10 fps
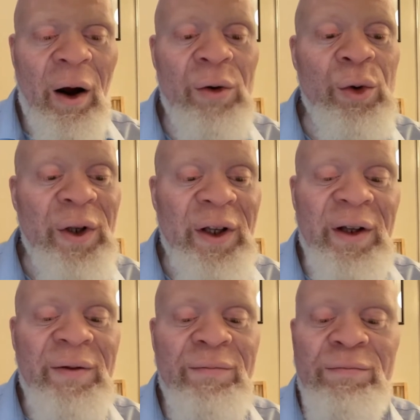oh,
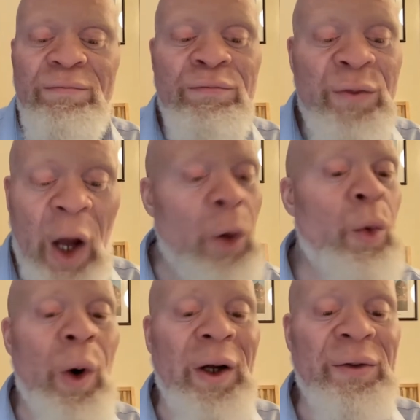no
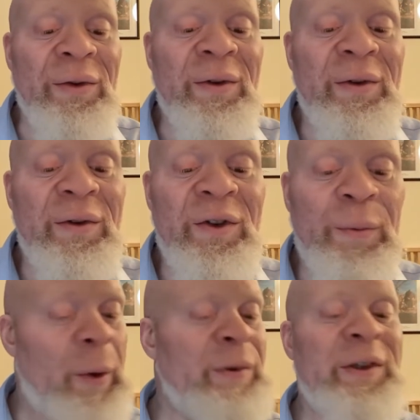one,
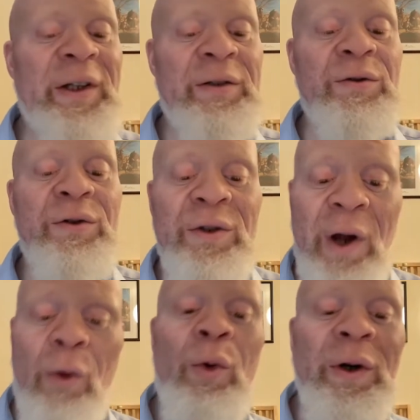supposedly
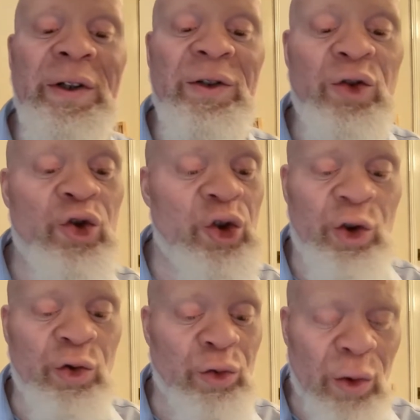no one is
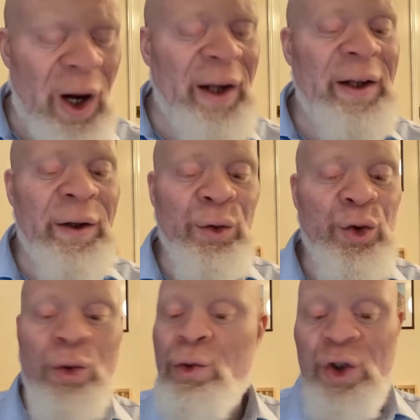trying to